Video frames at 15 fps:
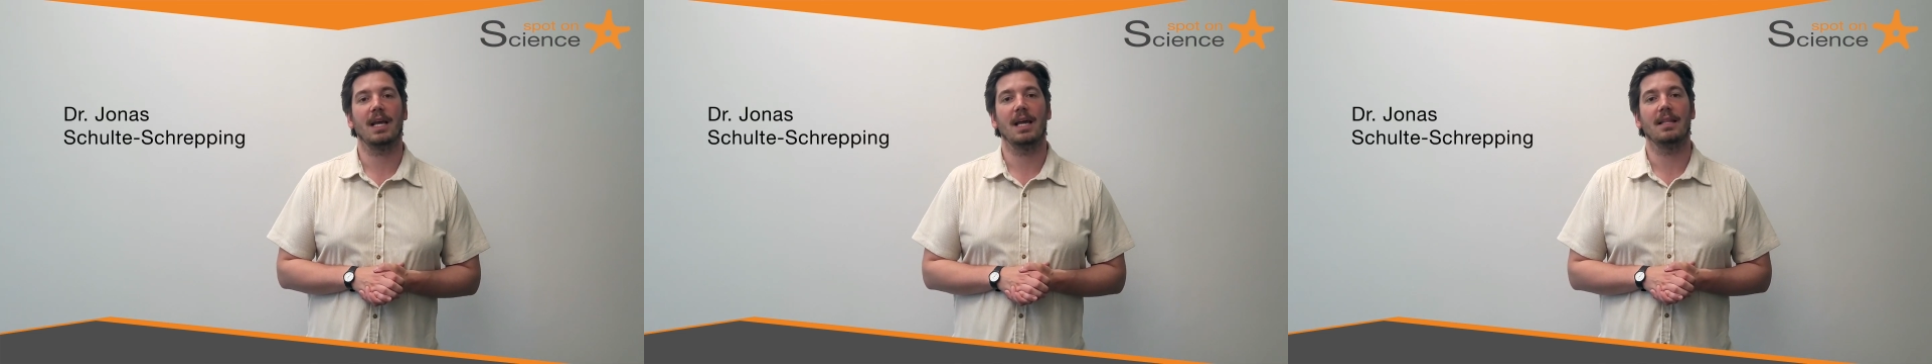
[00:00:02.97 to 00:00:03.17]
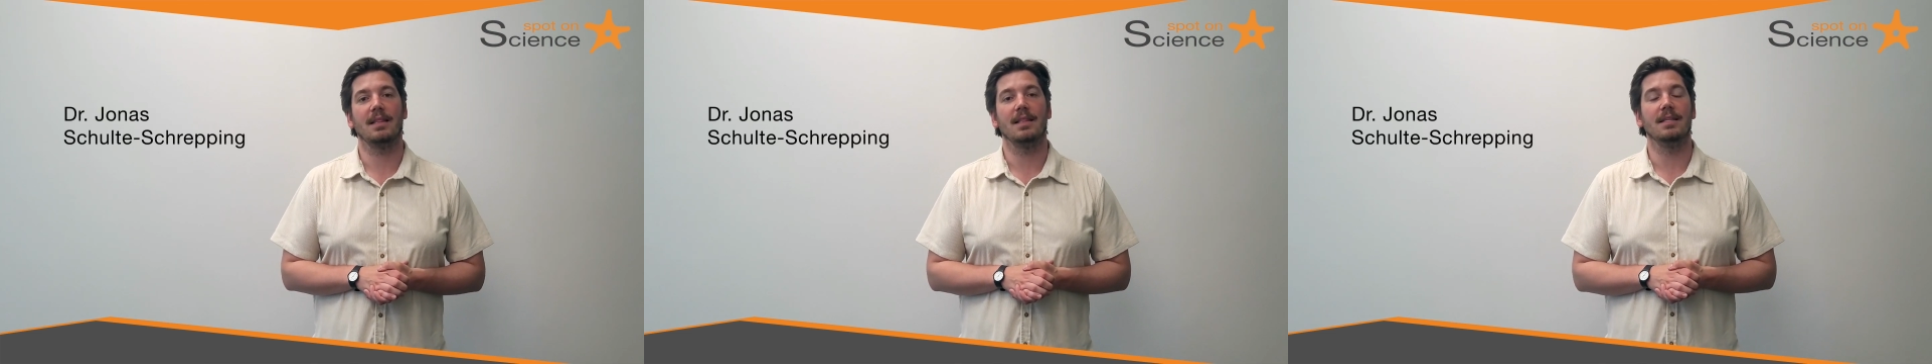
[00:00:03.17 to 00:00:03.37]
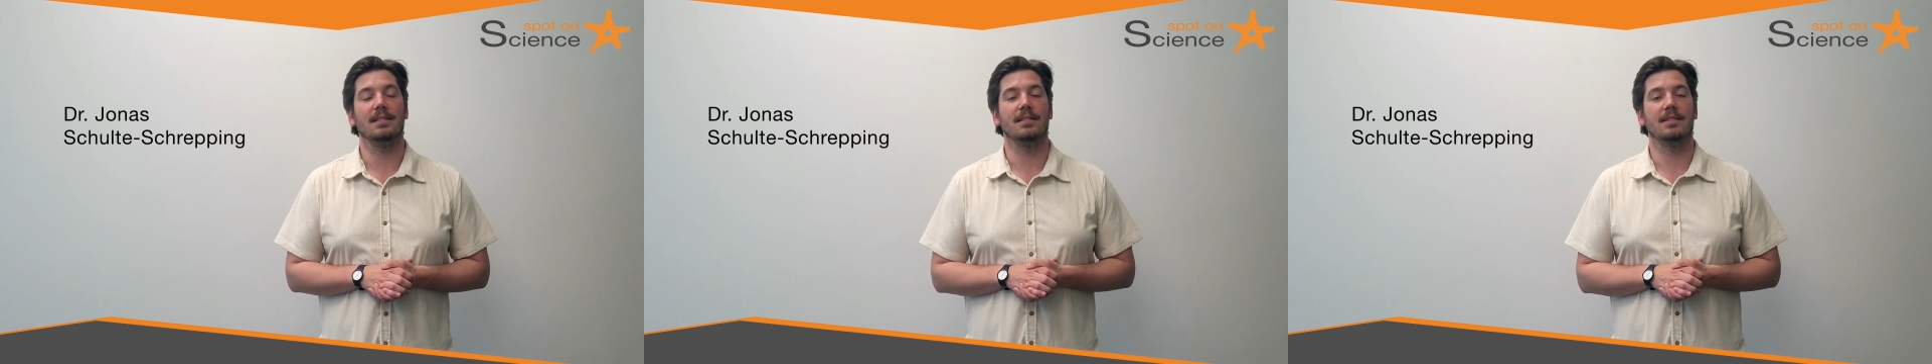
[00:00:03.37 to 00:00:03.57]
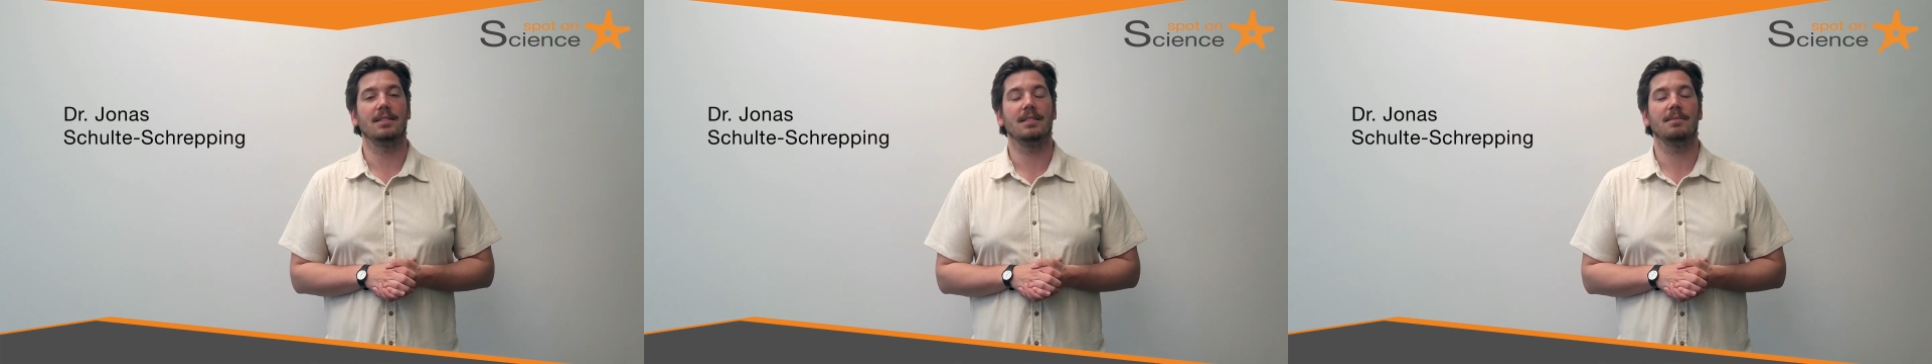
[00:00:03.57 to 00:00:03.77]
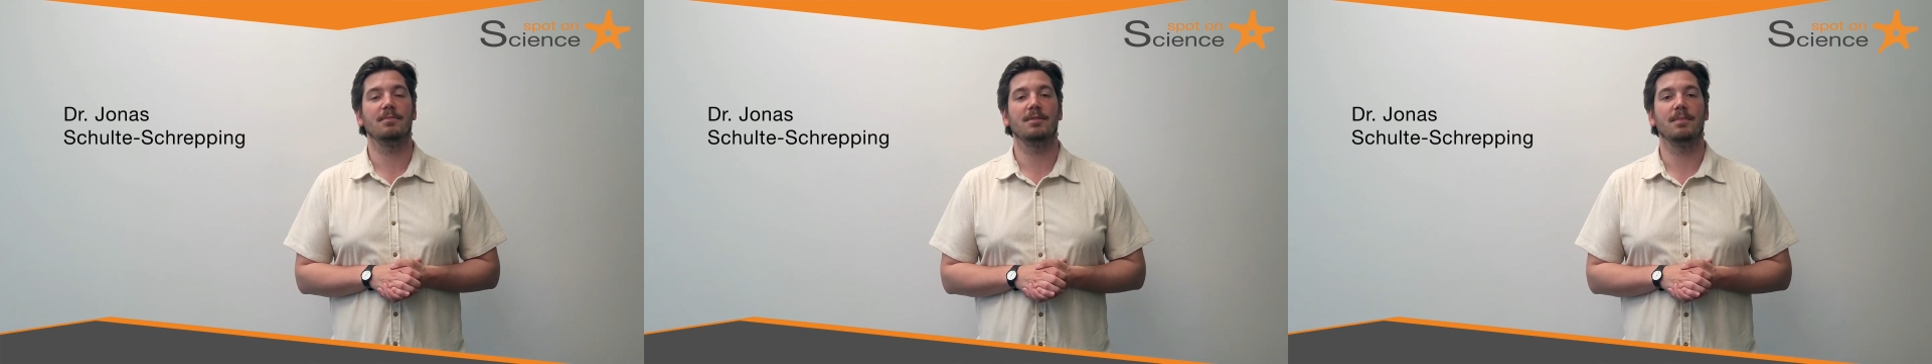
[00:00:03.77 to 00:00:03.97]
at the
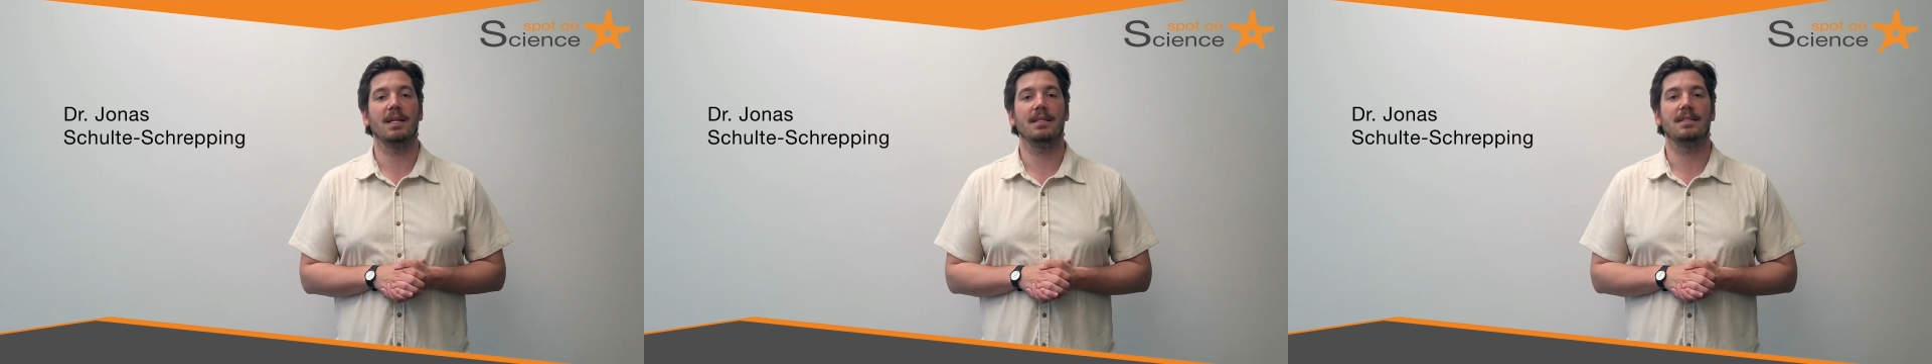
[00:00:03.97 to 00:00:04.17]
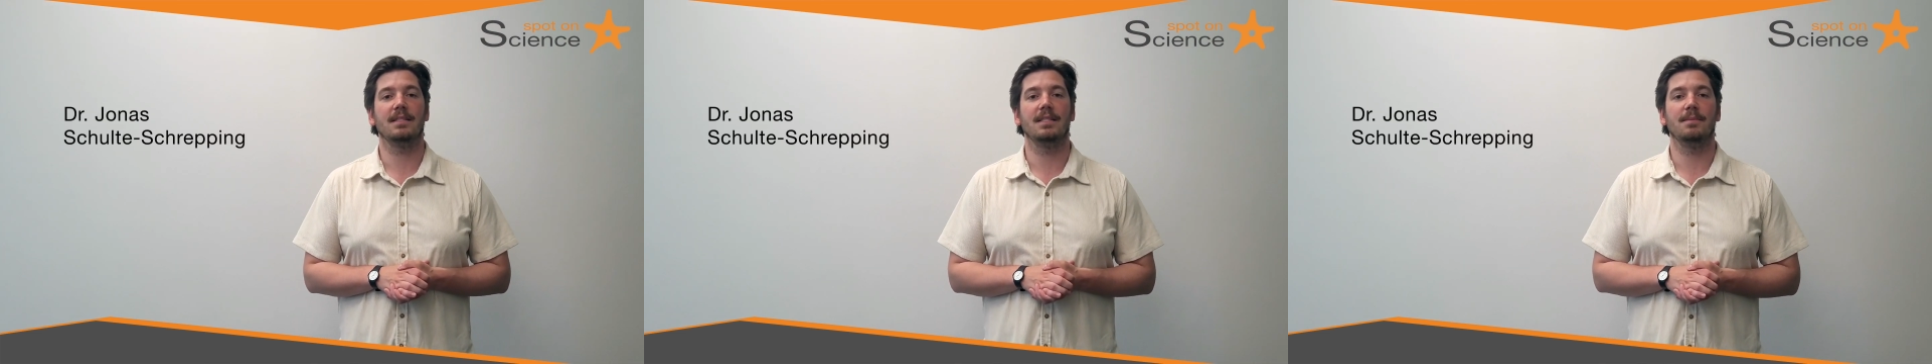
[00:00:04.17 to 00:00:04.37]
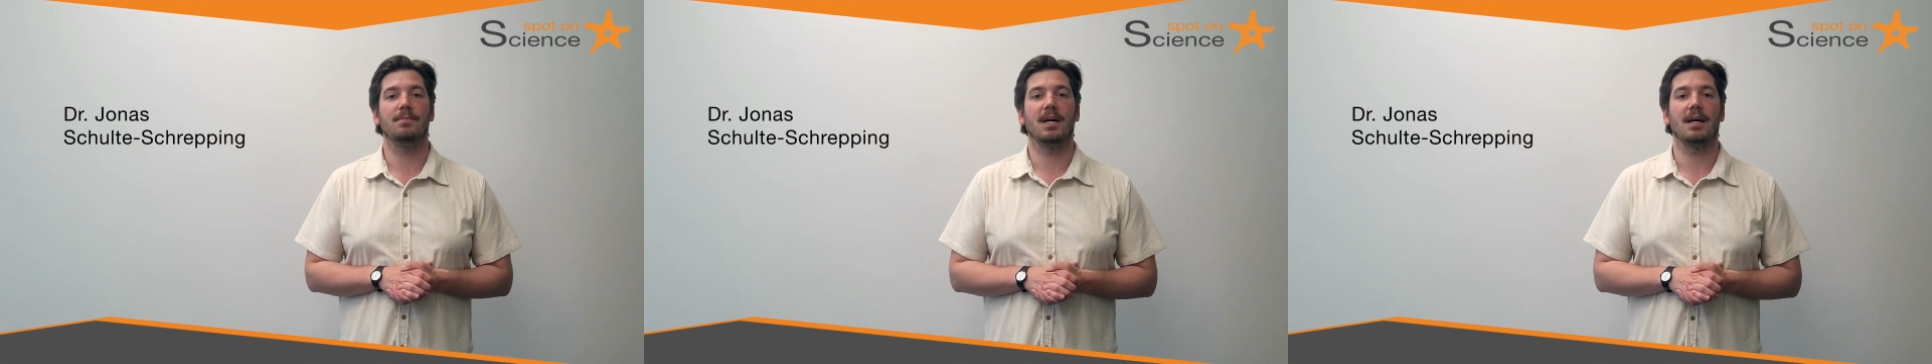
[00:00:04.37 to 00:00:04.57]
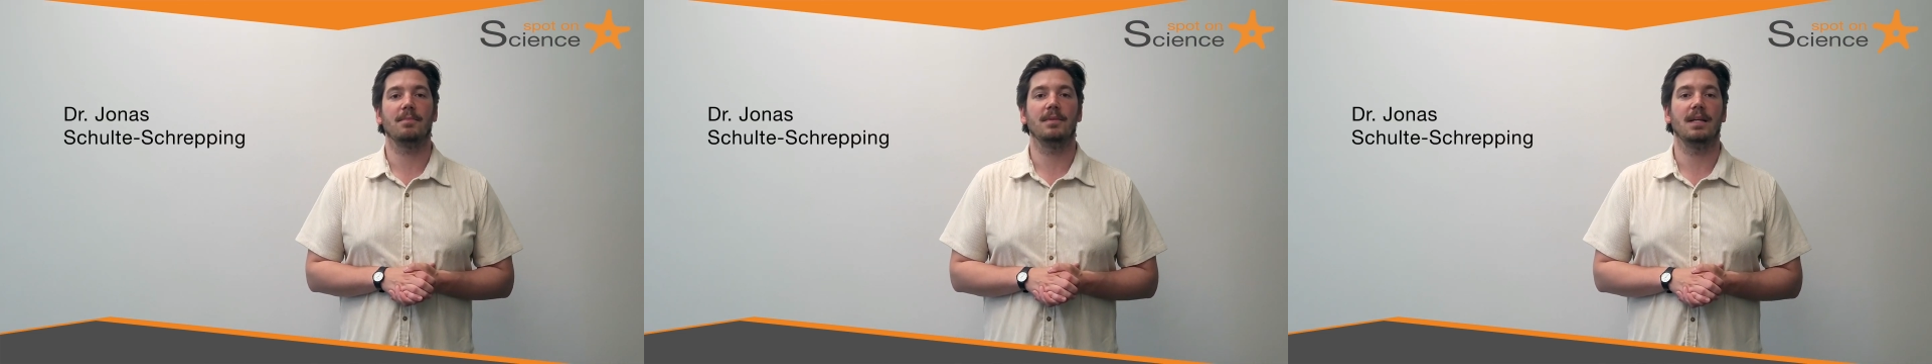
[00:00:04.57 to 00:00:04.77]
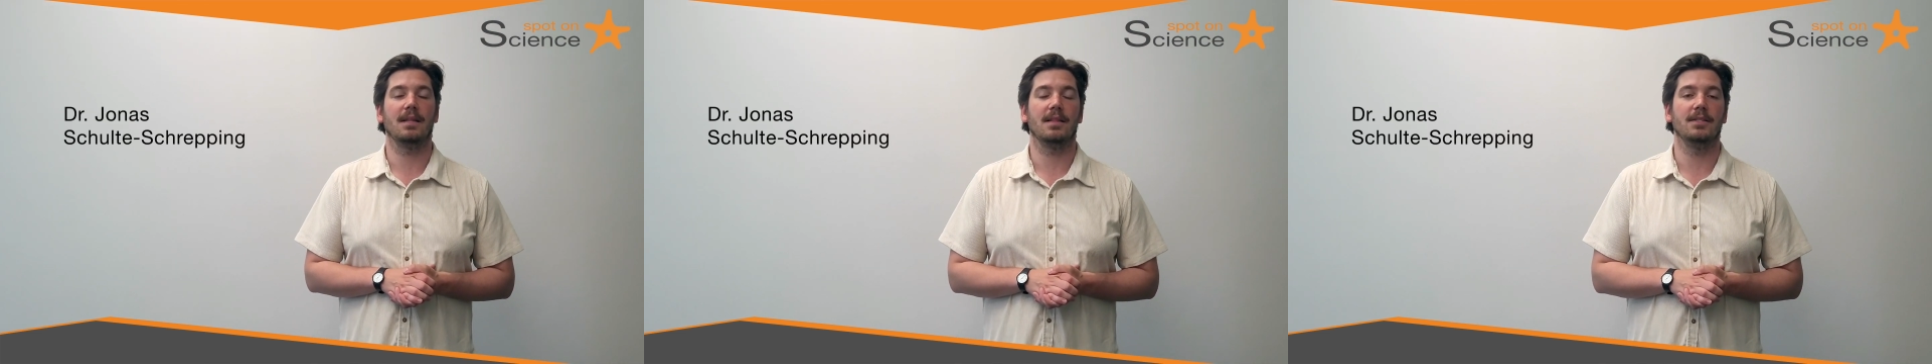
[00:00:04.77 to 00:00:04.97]
Systems Medicine
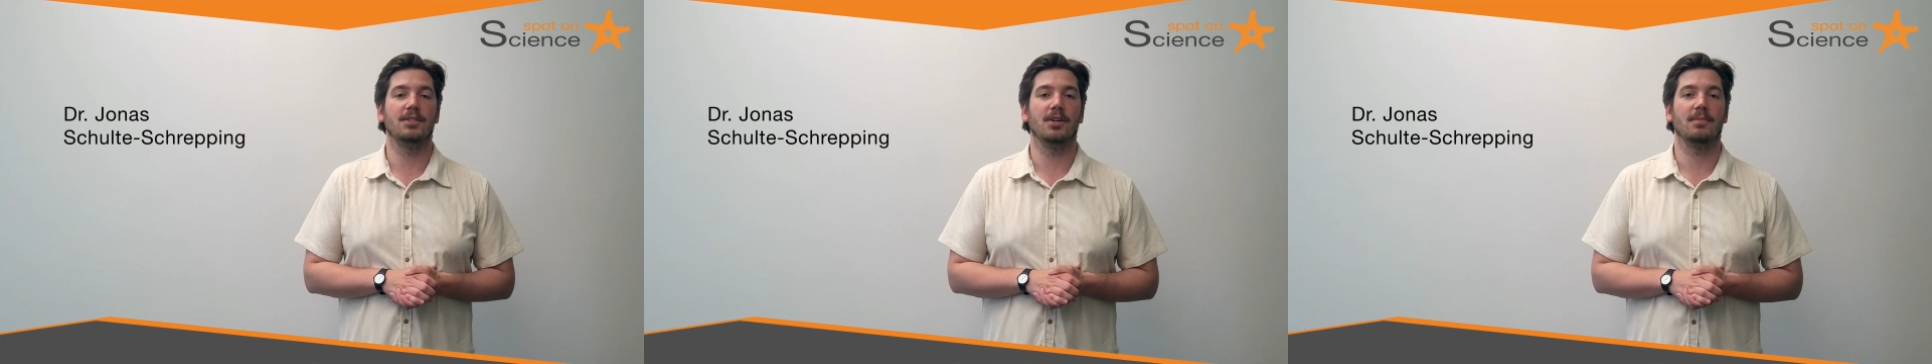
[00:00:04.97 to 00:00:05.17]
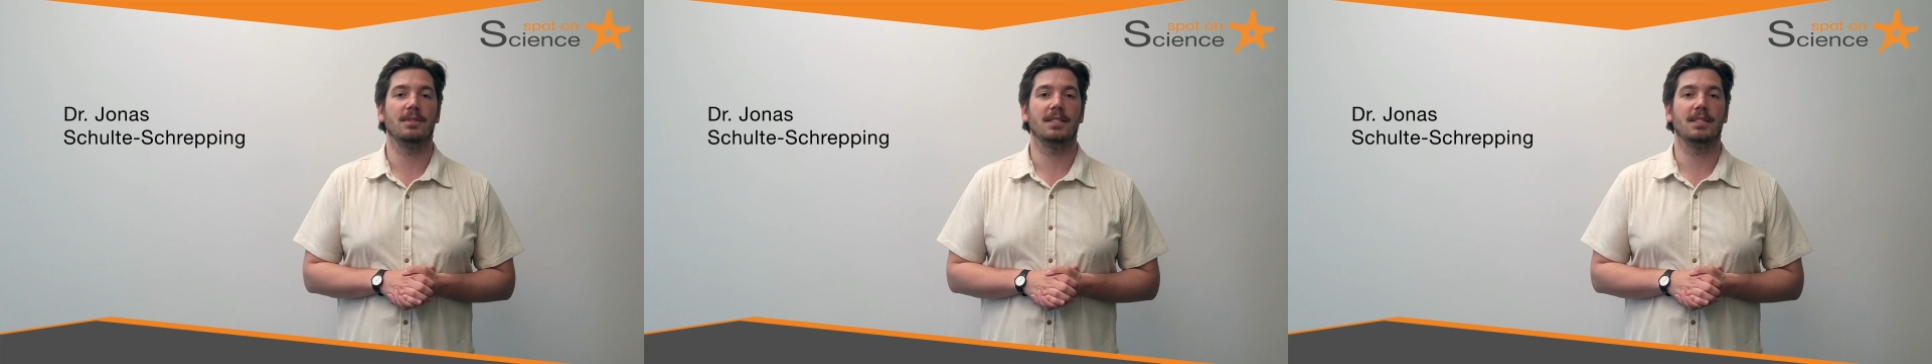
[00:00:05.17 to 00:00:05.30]
Department at the German